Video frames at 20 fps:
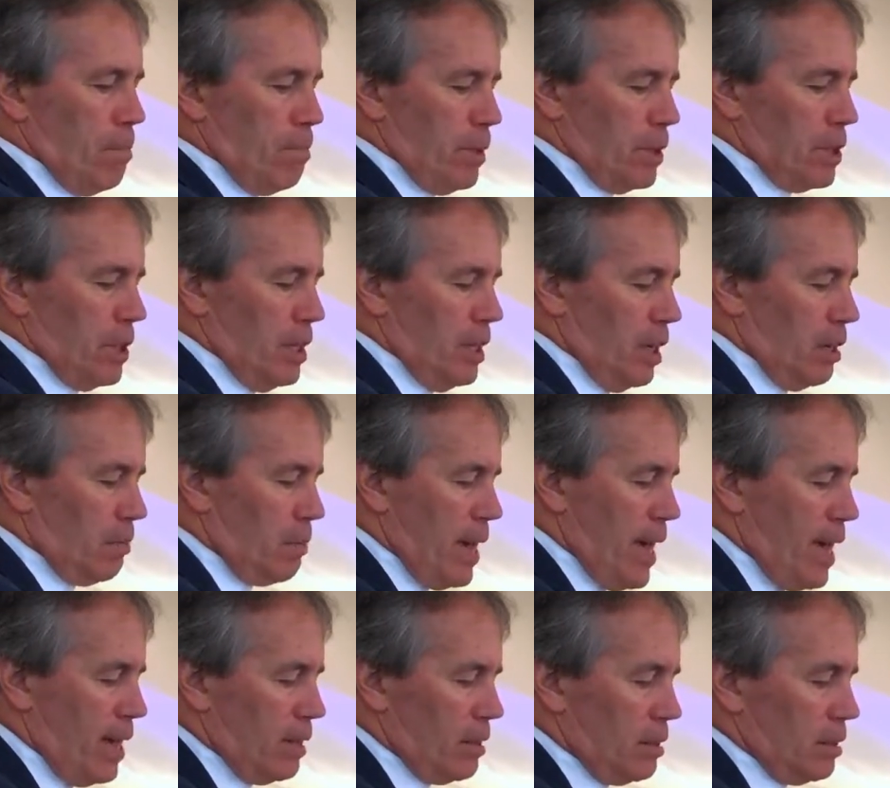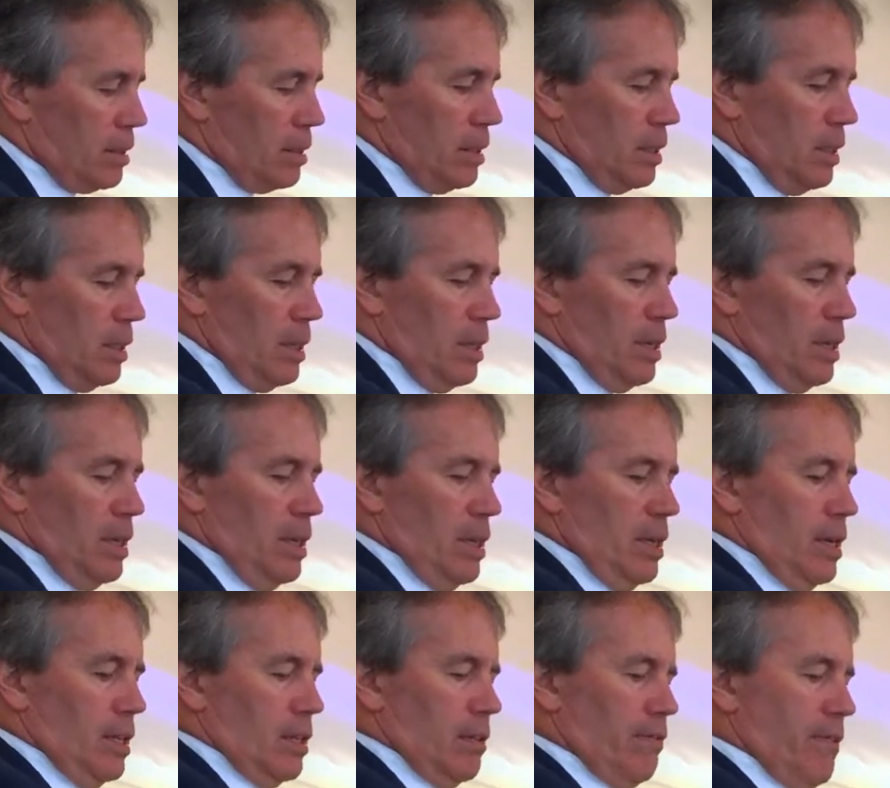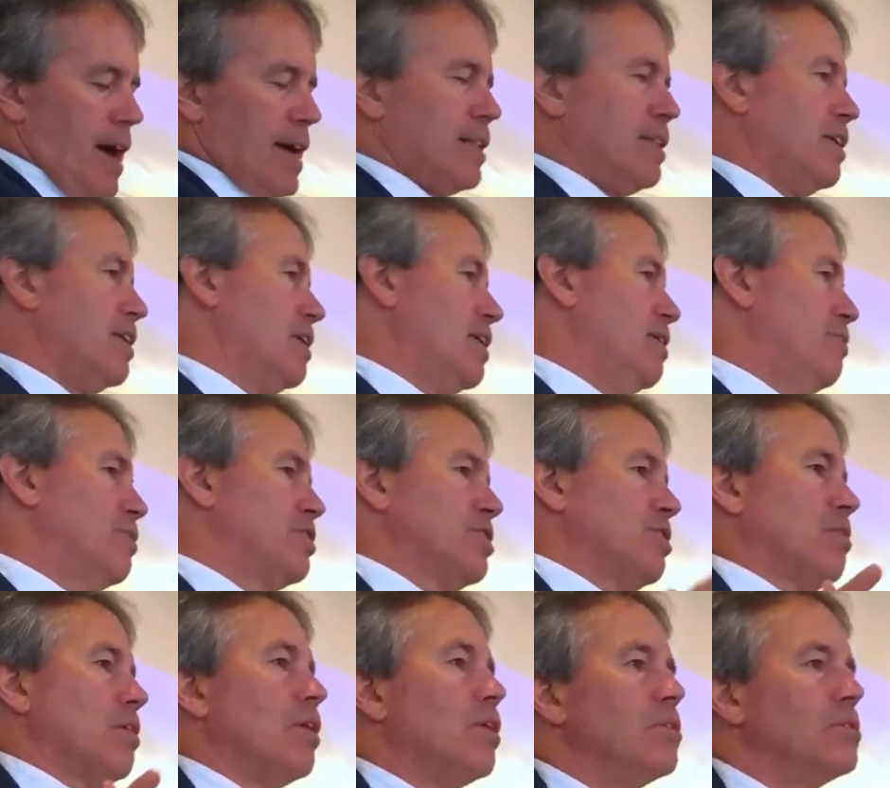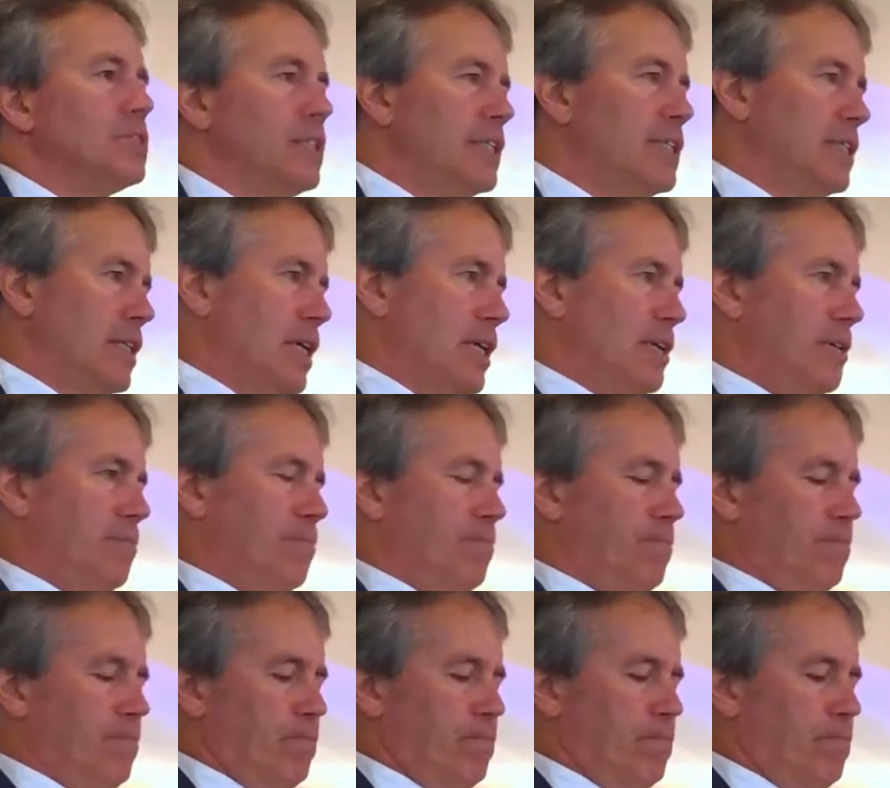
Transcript: But the young man, the fact that he was her only son,